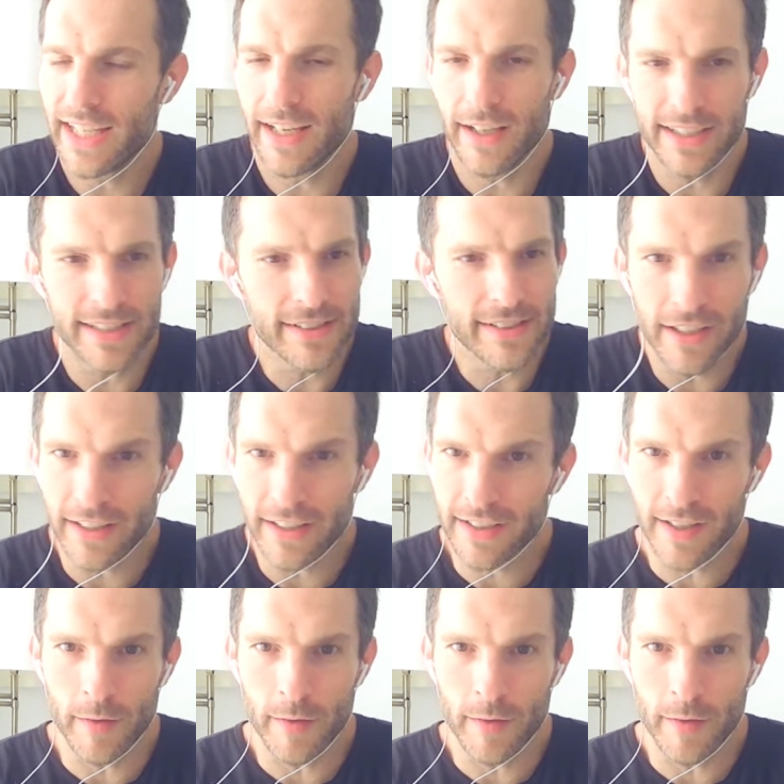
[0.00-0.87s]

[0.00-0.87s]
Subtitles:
It's gonna come.